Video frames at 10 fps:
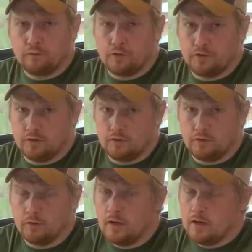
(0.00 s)
further
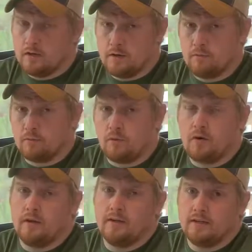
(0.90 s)
ado, number
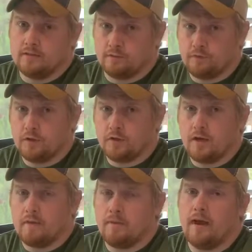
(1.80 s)
1 is the
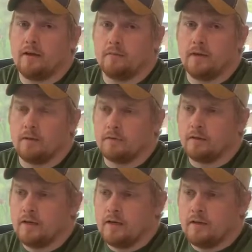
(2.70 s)
Furyon backup camera.
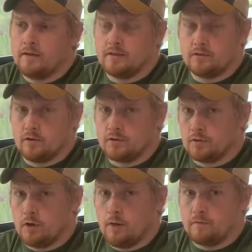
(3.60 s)
This is also
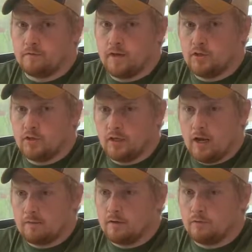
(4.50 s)
an observation
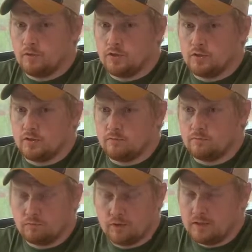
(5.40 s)
camera, which is
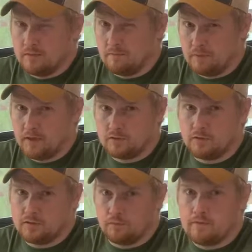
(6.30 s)
really the biggest
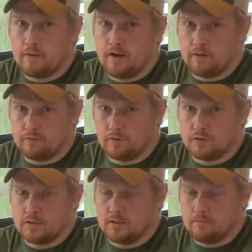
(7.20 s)
reason we bought it
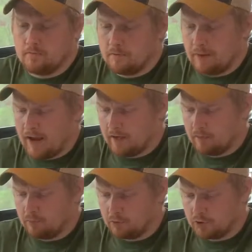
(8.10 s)
versus the
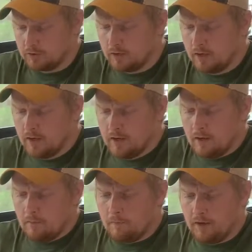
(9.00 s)
backing portion.
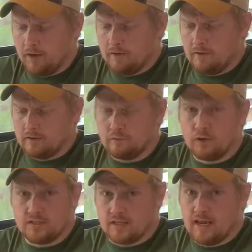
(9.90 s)
But as
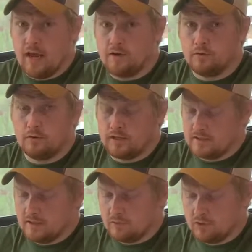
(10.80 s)
far as the categories,
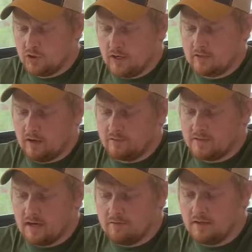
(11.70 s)
this one checks off
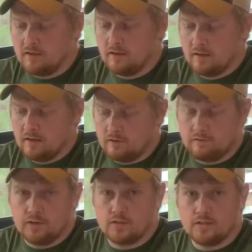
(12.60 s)
safety,
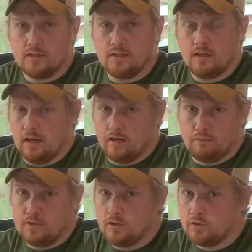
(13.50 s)
efficiency, and
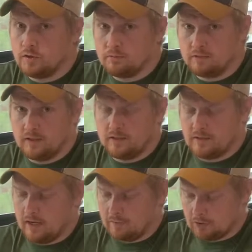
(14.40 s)
potentially preventing
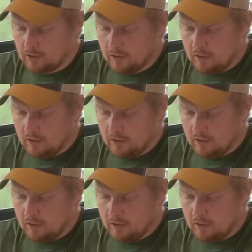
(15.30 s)
damage.